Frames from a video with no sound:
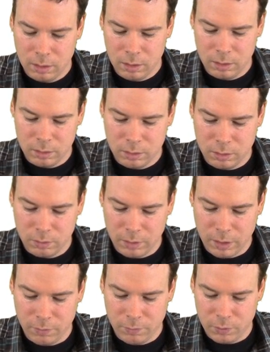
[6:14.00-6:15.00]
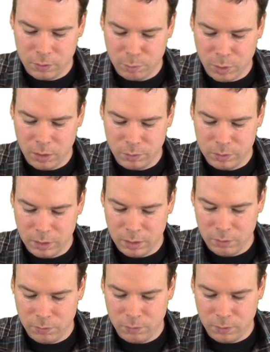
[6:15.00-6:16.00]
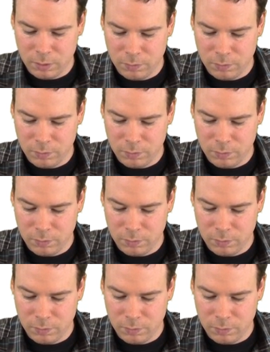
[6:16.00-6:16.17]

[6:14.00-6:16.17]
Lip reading: And so that first part was f